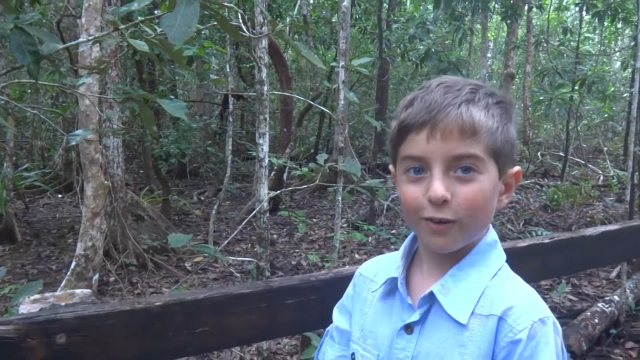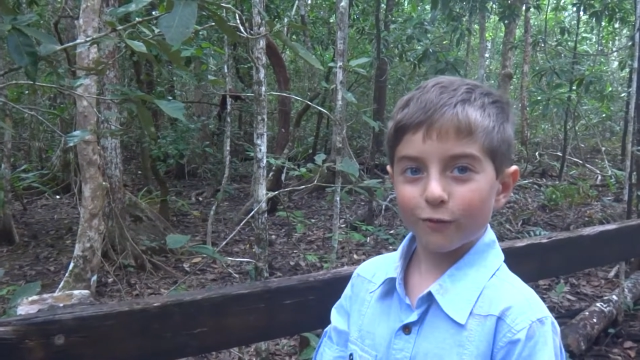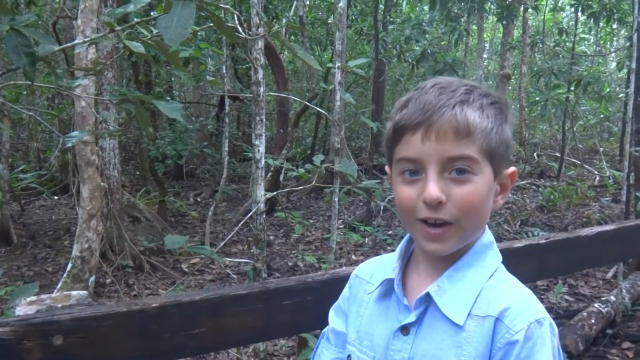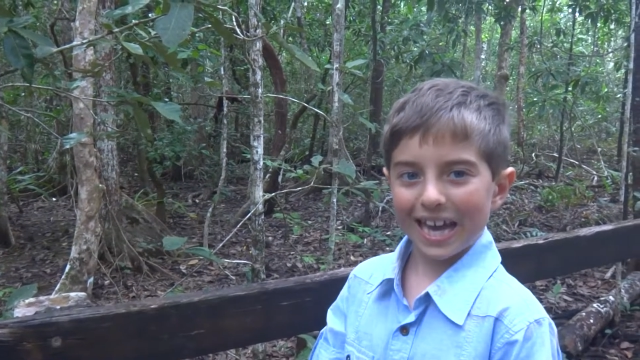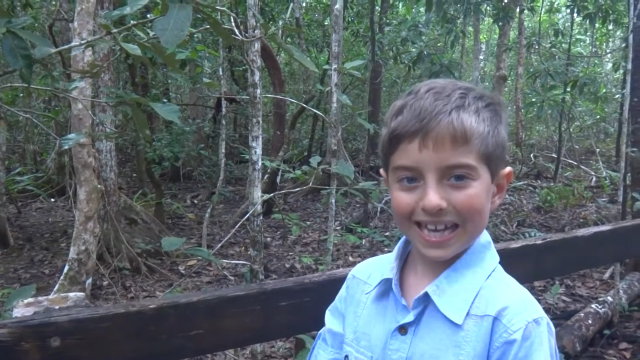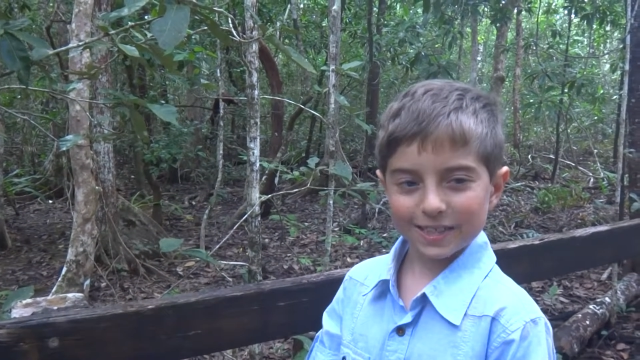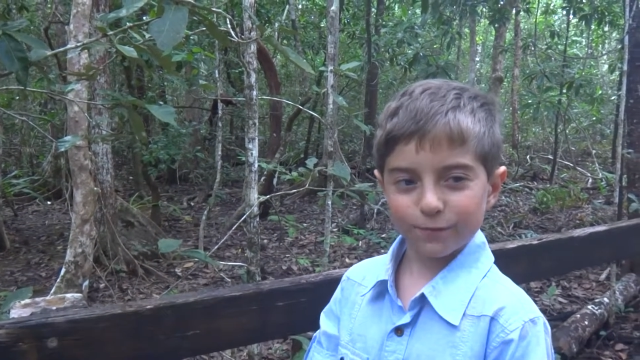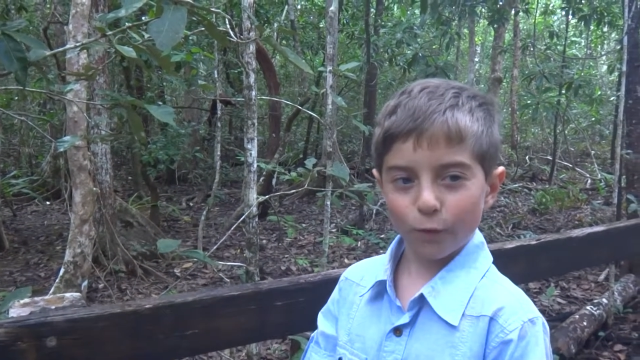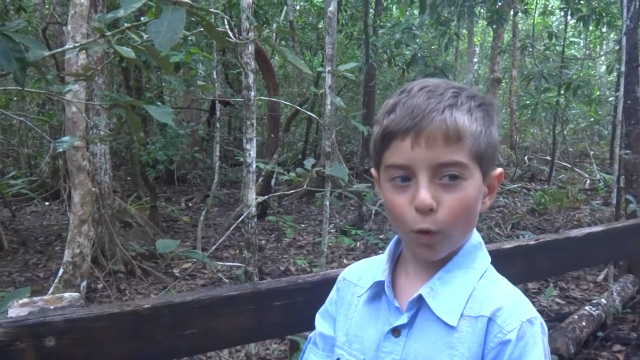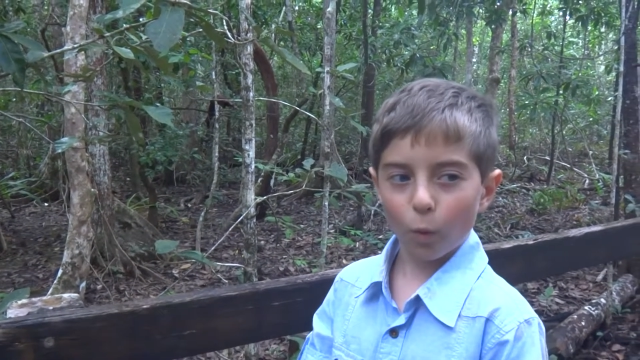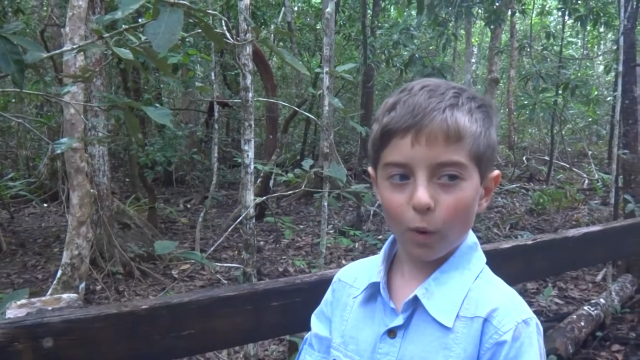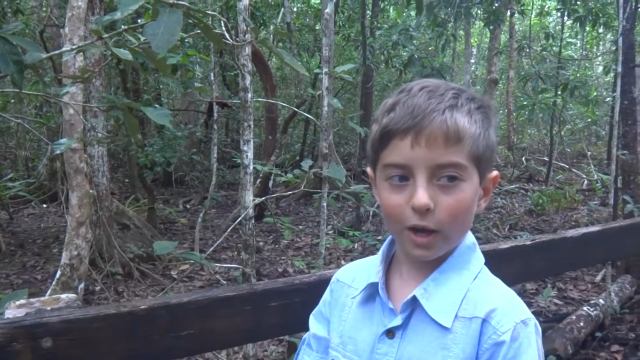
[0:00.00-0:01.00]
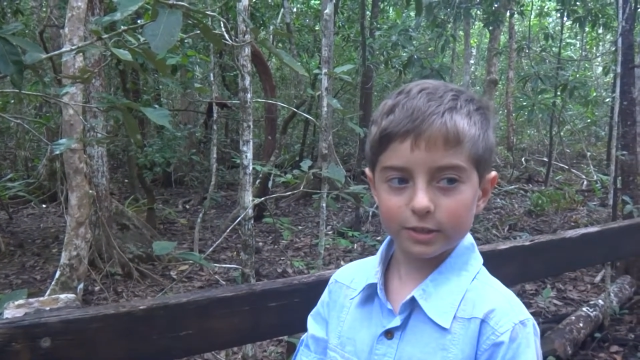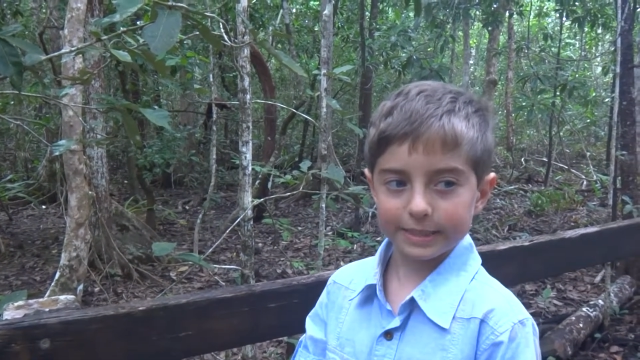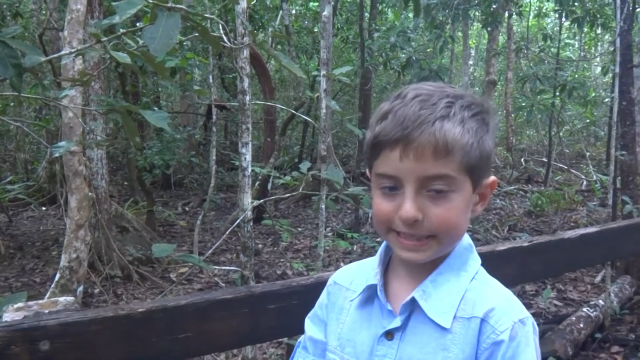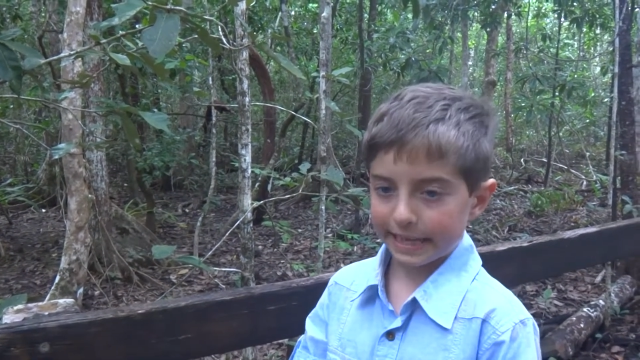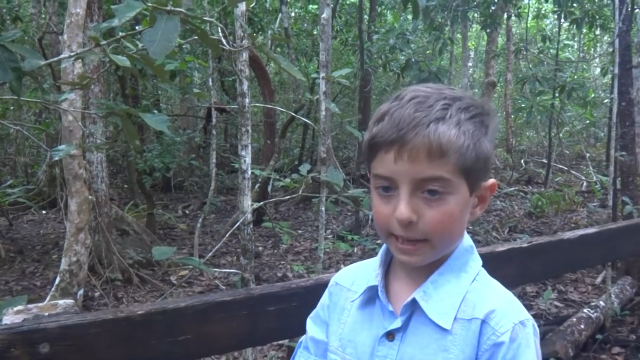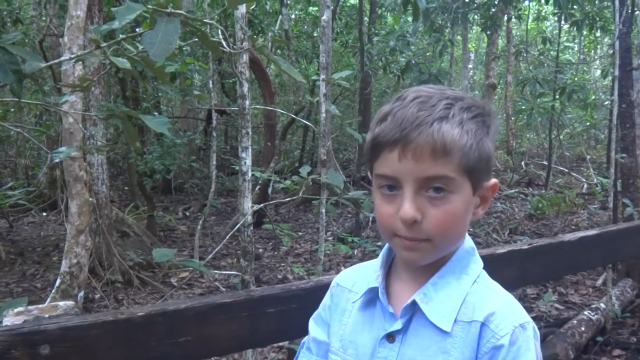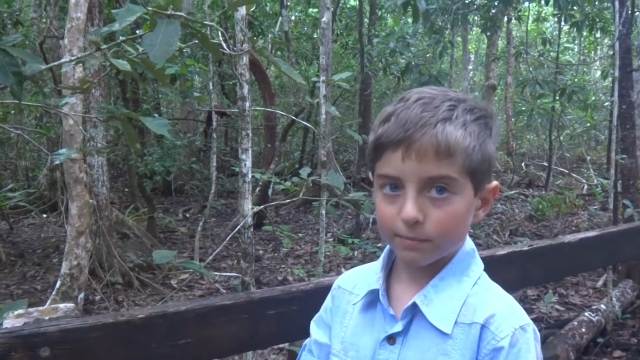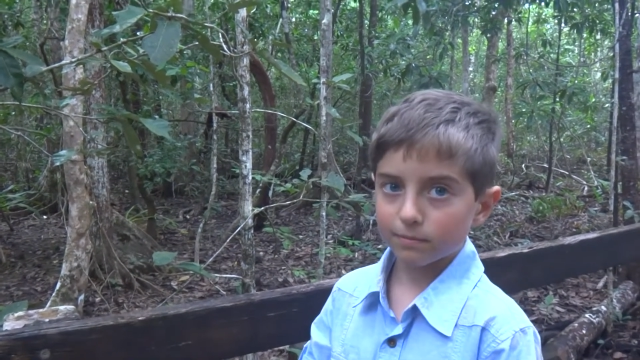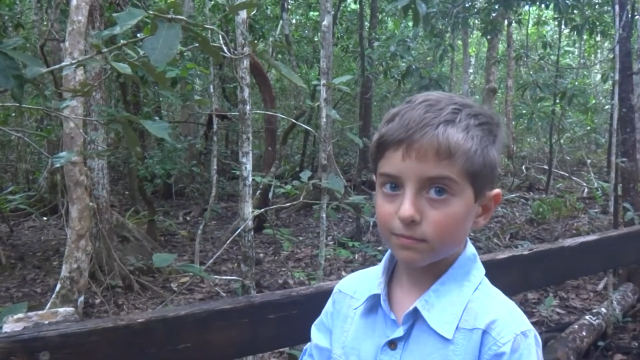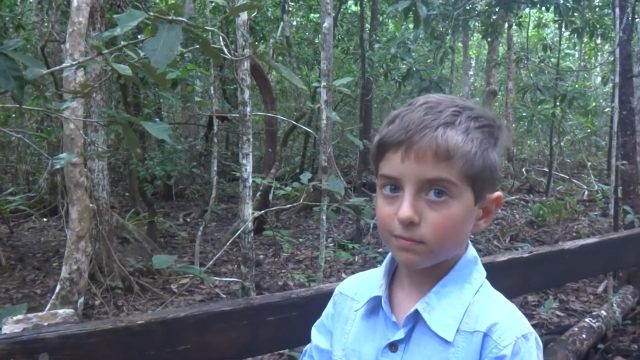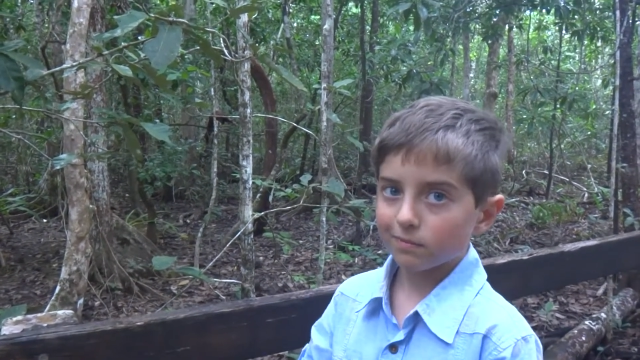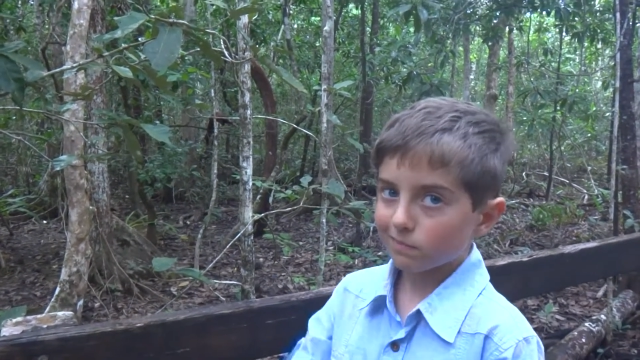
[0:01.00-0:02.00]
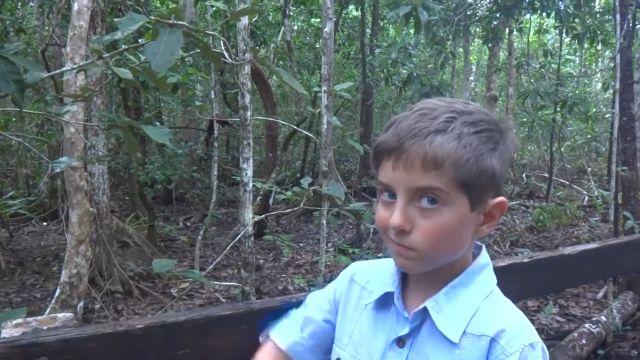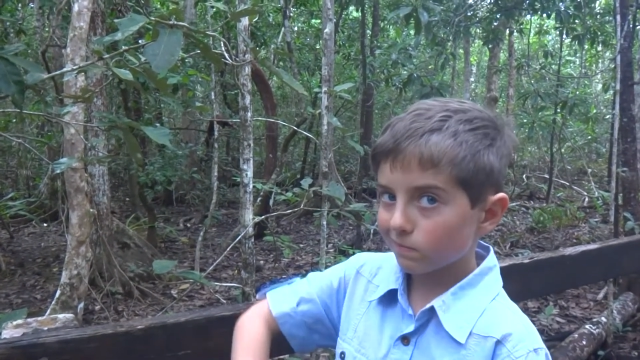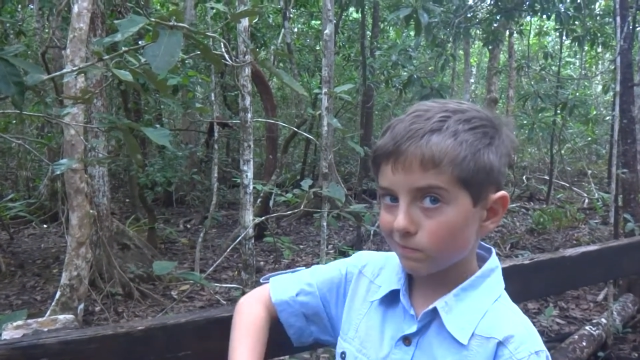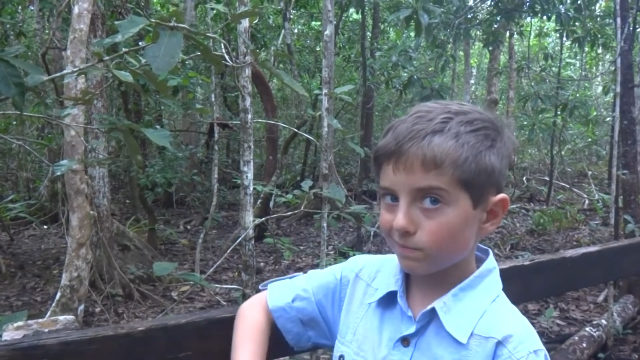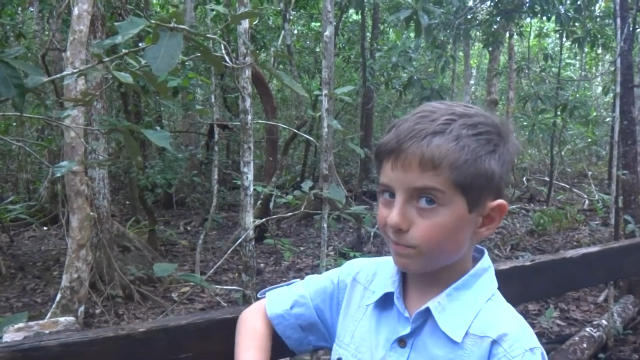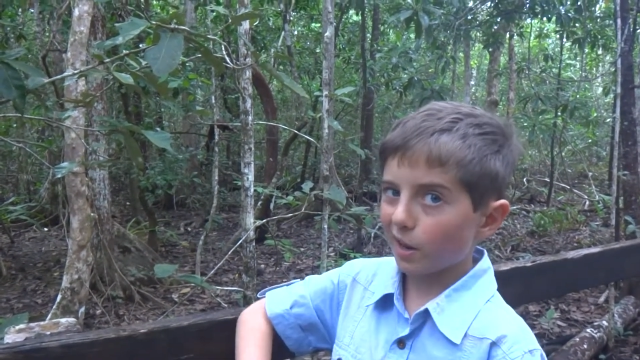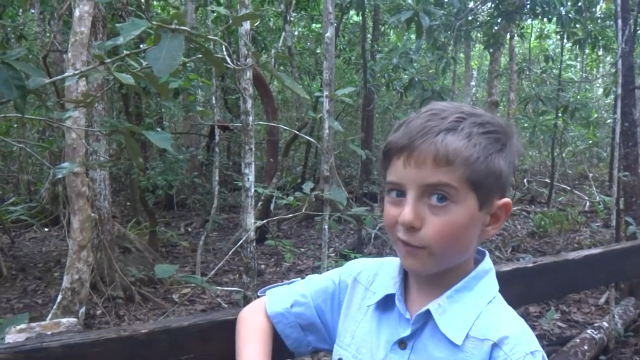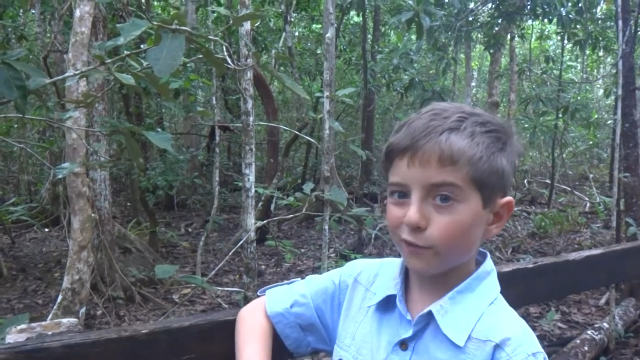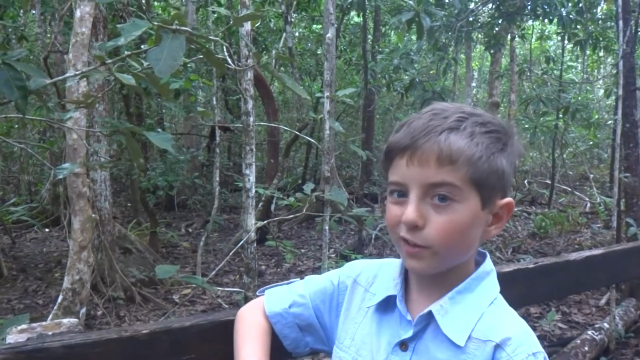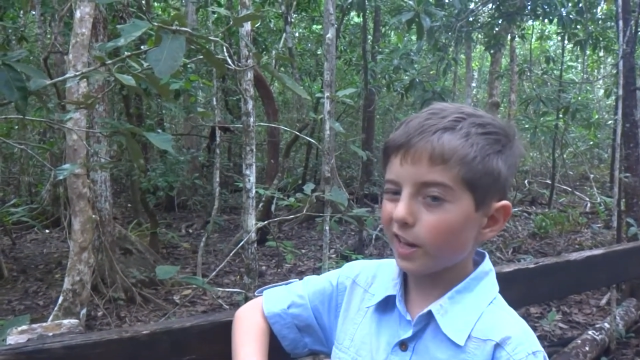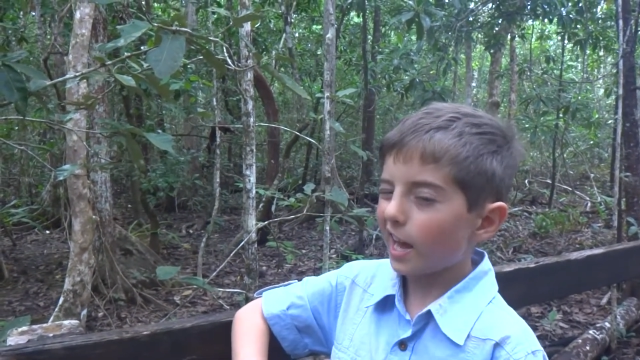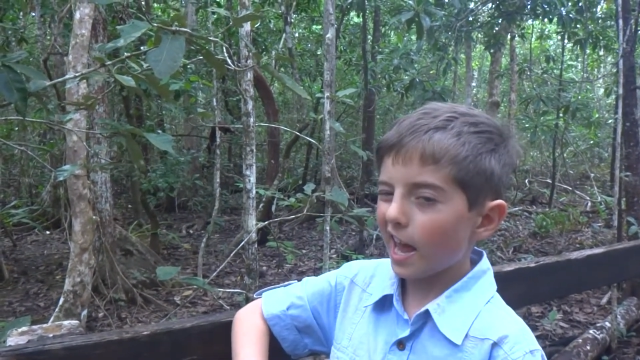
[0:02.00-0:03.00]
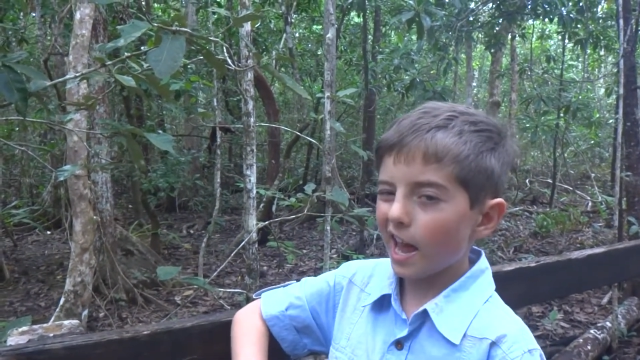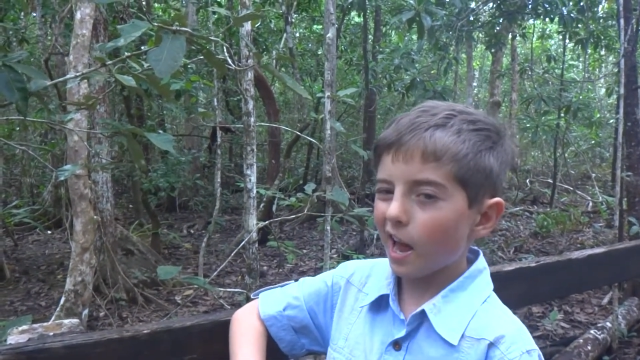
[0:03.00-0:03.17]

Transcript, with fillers: thanks for watching and bye for now.